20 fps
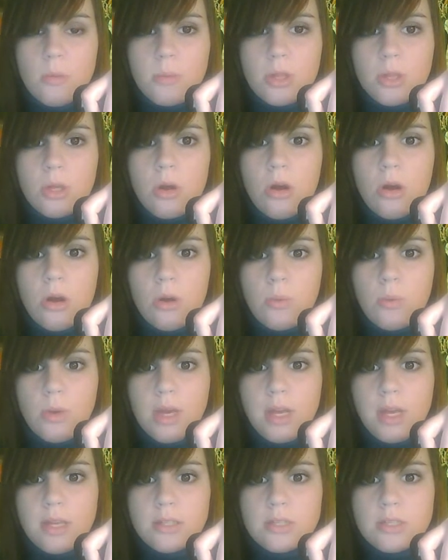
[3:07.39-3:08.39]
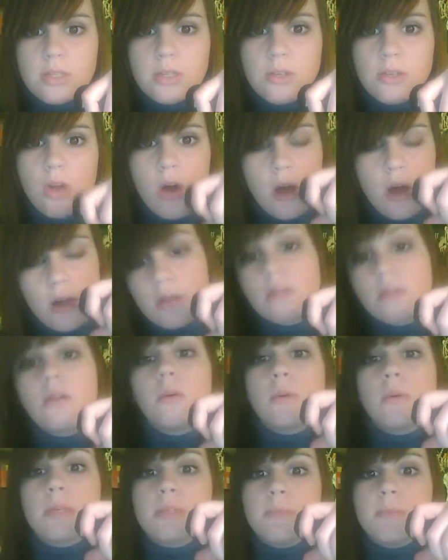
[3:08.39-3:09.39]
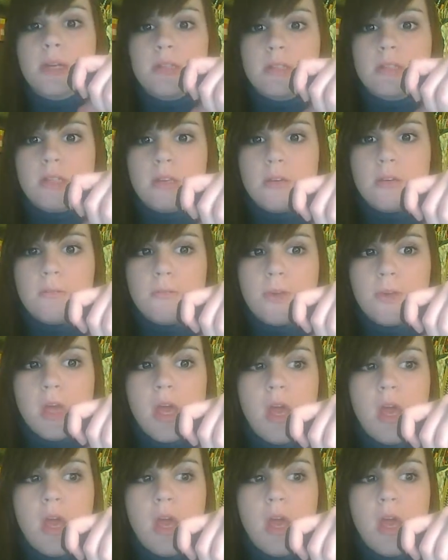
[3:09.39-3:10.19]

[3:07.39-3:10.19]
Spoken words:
but there are ways to not go expensive.